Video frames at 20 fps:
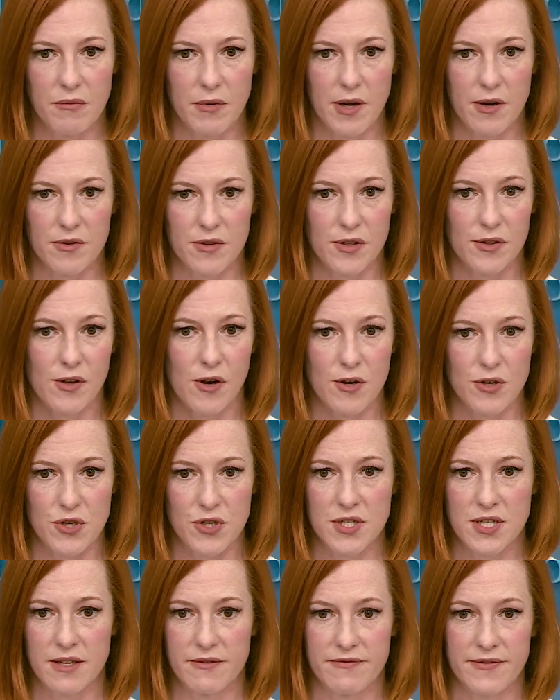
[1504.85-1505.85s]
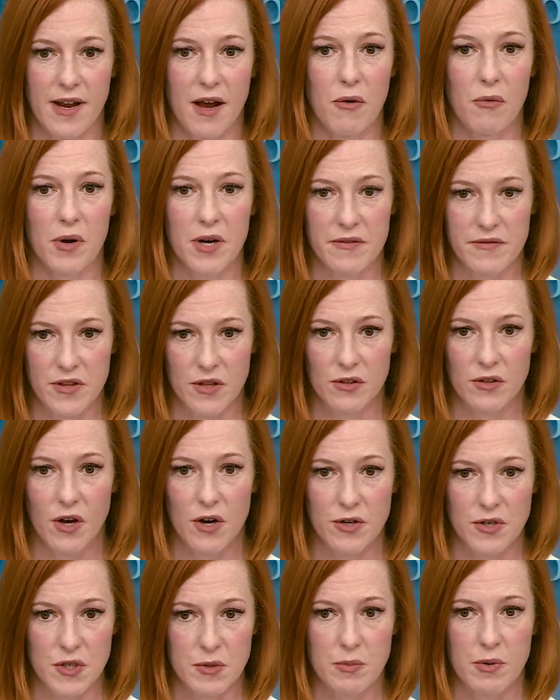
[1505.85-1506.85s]
We are the largest, if not one of the
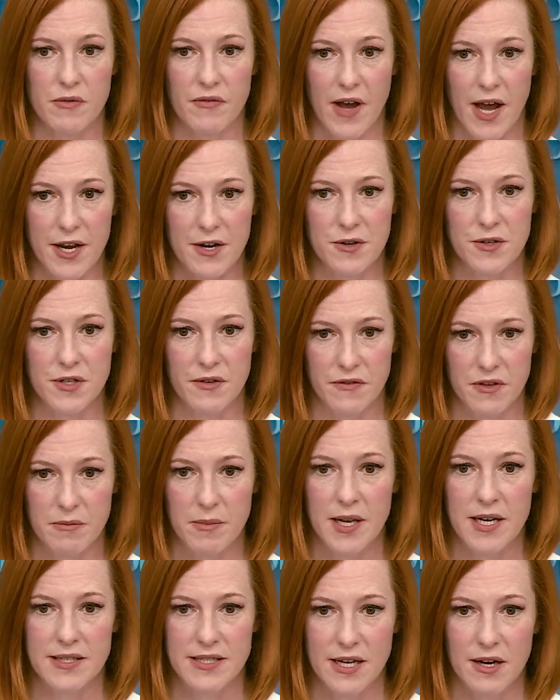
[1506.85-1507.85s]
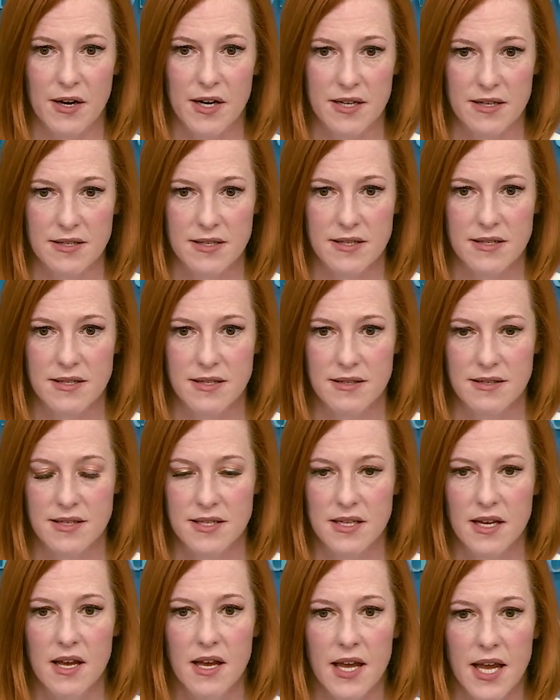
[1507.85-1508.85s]
largest, providers of humanitarian
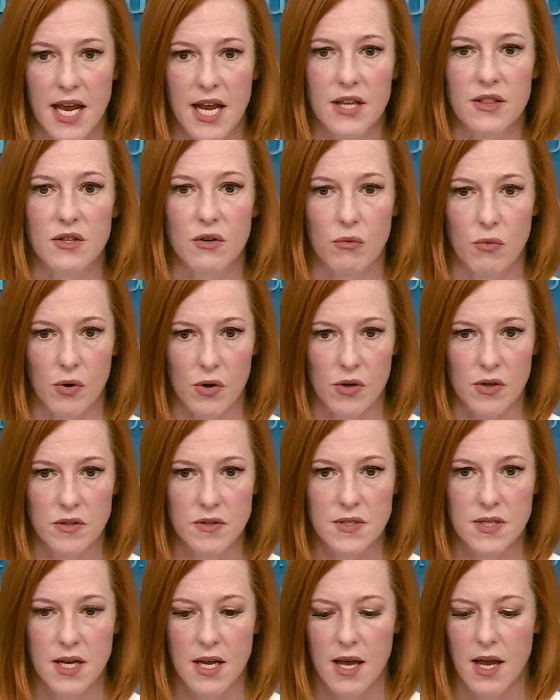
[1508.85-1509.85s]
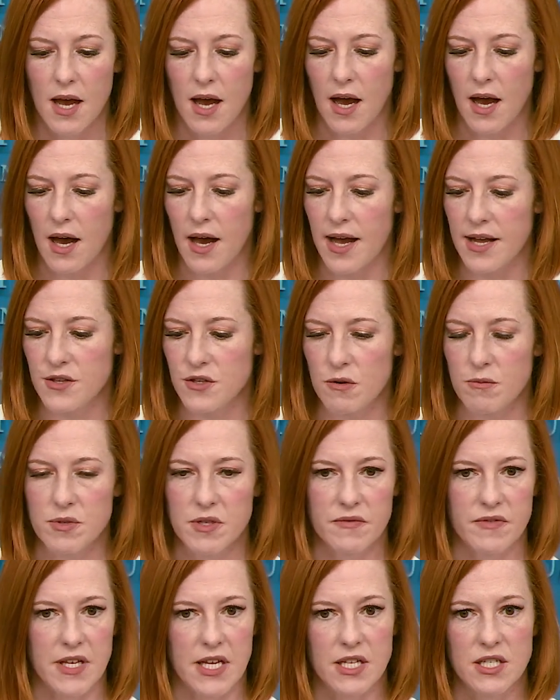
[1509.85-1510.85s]
assistance in the world. In terms
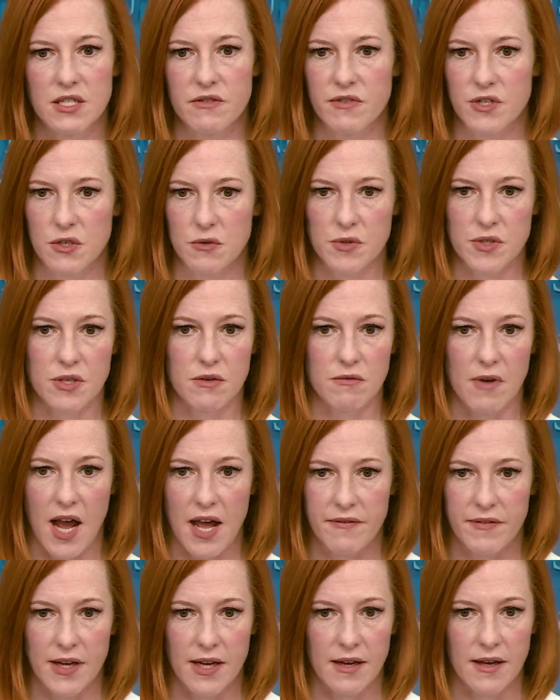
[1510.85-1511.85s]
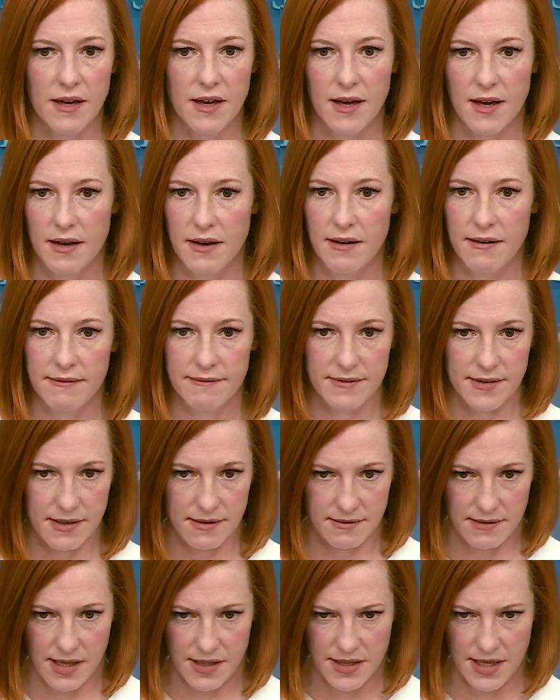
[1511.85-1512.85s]
of the individuals arriving, I
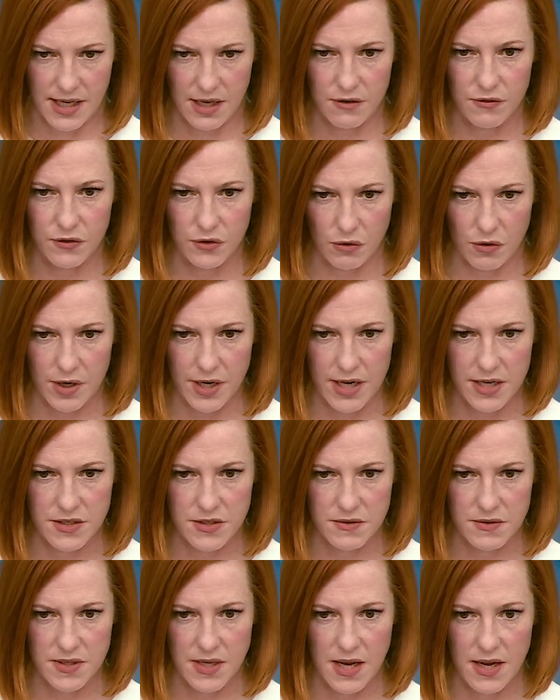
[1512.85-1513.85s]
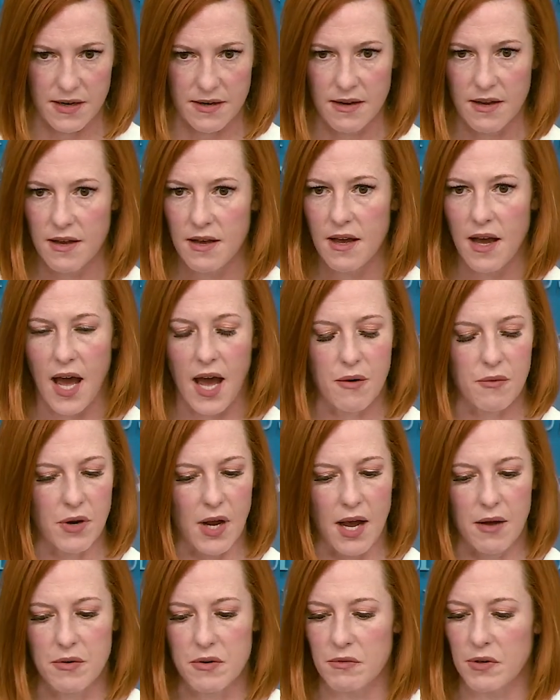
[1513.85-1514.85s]
think in Florida, as you said,
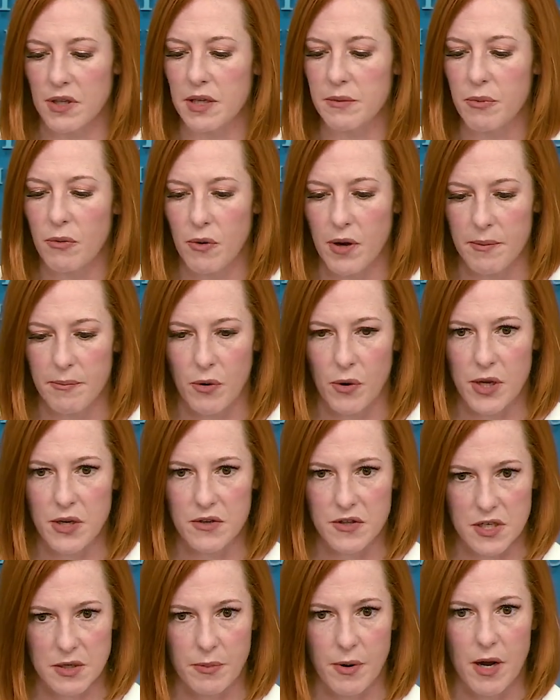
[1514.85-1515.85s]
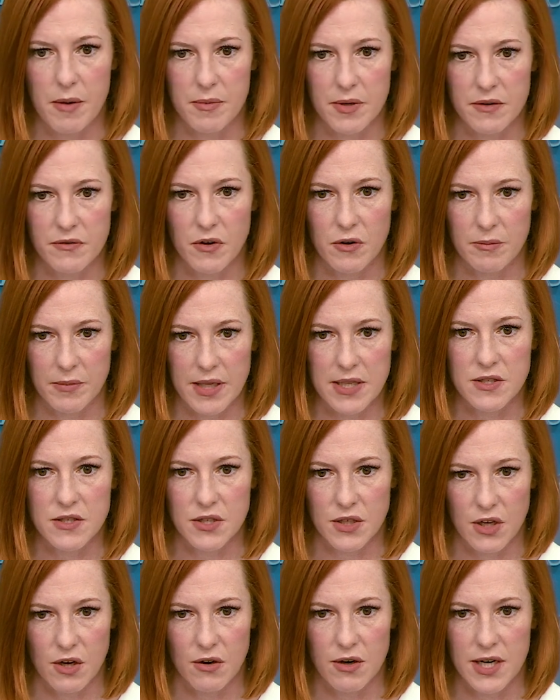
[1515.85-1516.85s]
I would really point you to the Department of Homeland
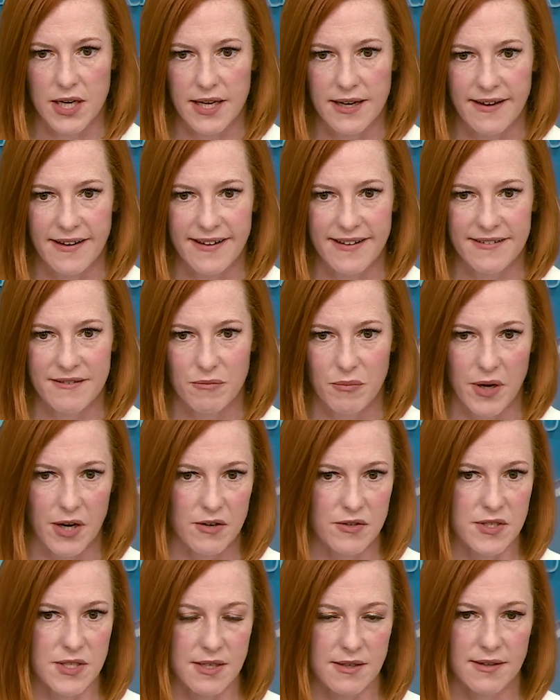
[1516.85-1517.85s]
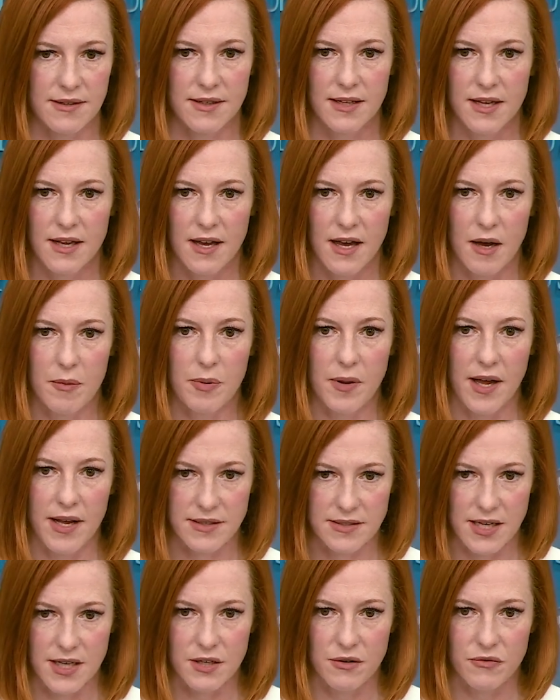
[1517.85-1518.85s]
Security. We are still
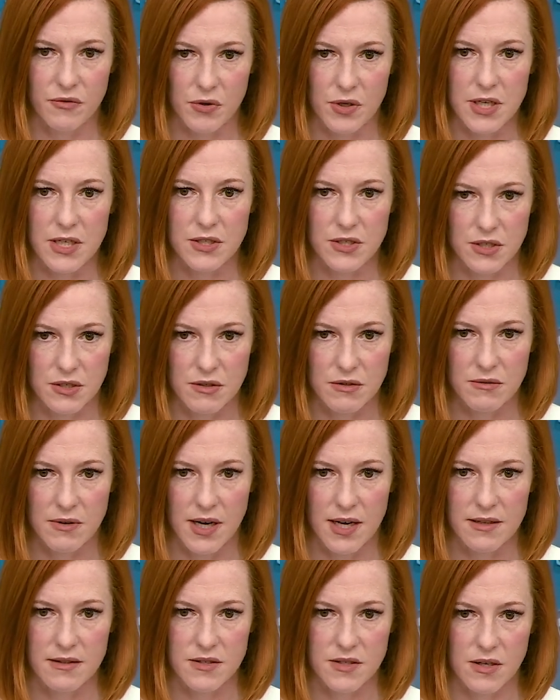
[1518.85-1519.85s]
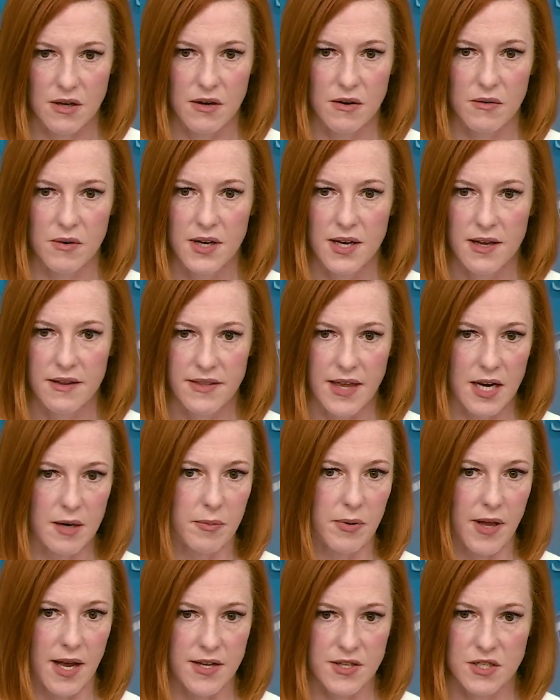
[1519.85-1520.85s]
applying Title 42, and so that
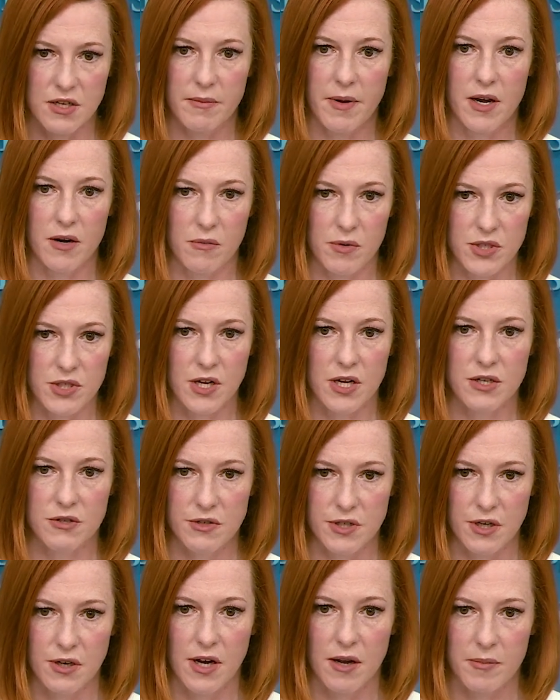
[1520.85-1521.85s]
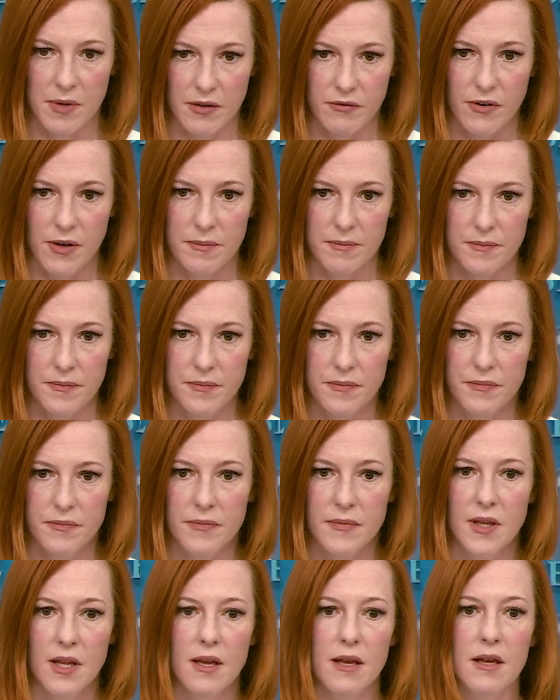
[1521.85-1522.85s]
applies no matter which country you're coming from.
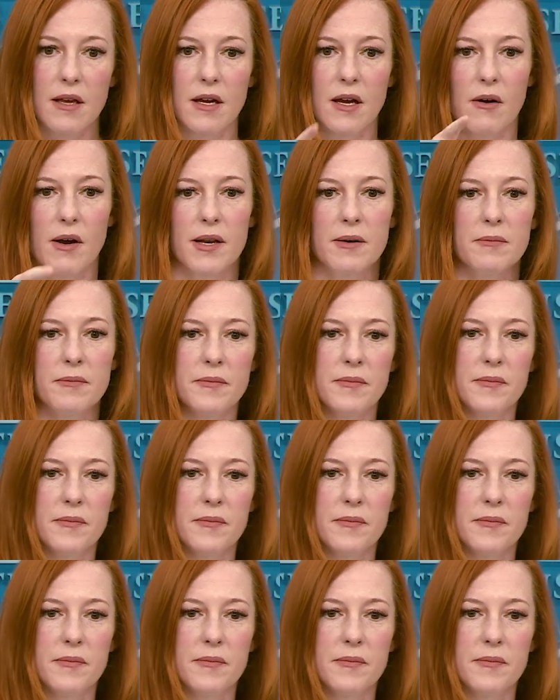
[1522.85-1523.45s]
Go ahead.